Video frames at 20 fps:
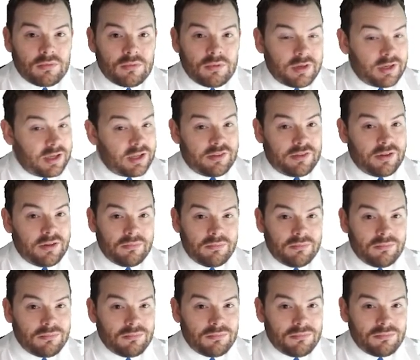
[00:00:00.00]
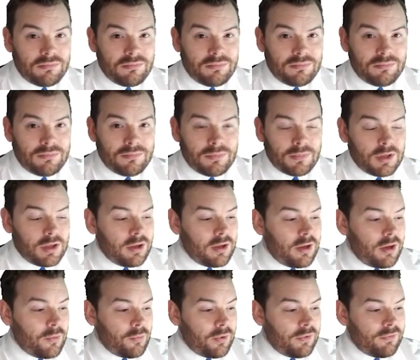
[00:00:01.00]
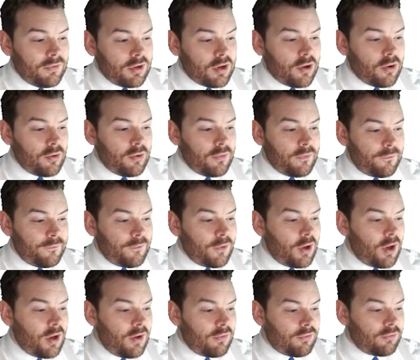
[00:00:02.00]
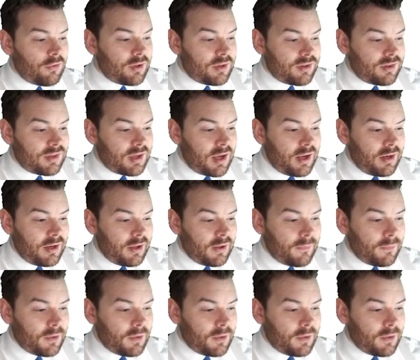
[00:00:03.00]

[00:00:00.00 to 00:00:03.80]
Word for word: And that's it with no further understanding.